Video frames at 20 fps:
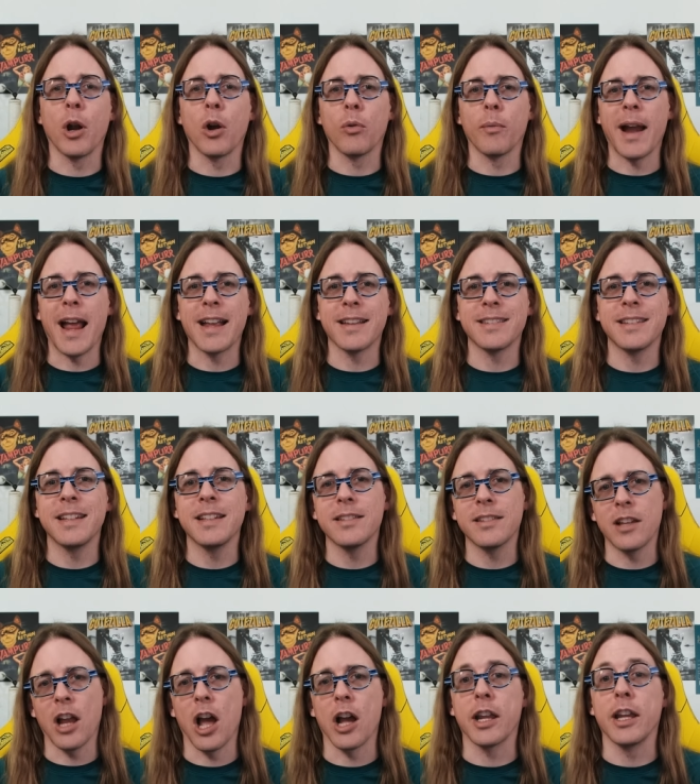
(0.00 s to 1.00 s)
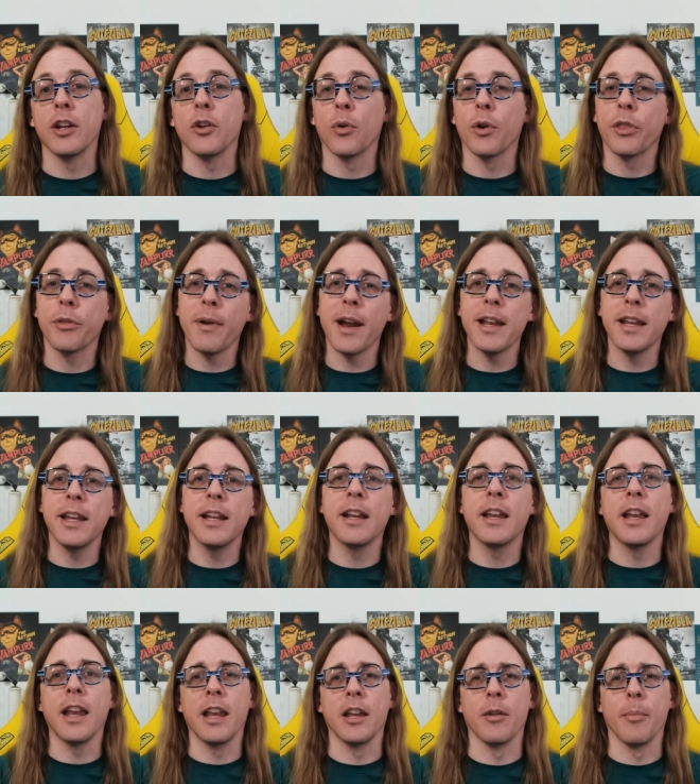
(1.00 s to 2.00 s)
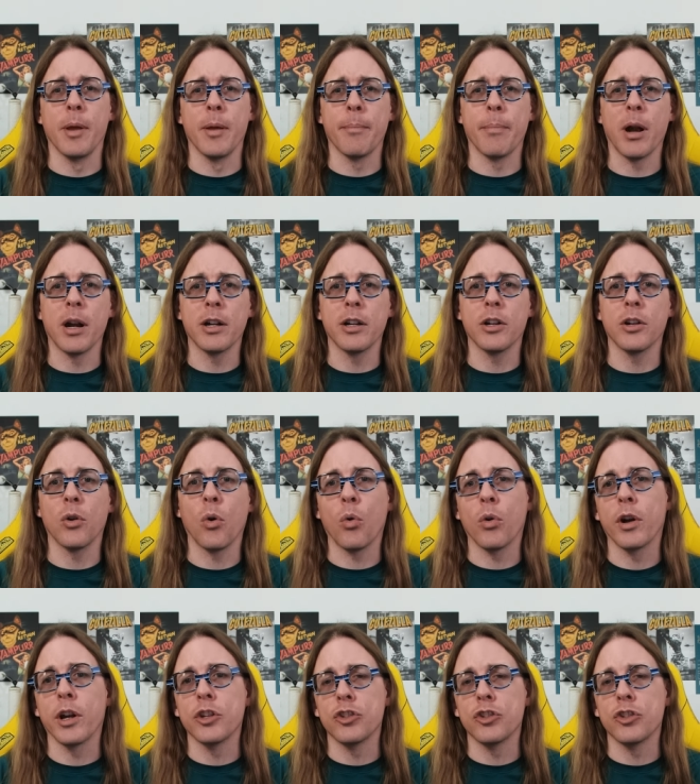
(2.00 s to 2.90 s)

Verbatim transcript: harassing, stalking, or threatening an intimate partner or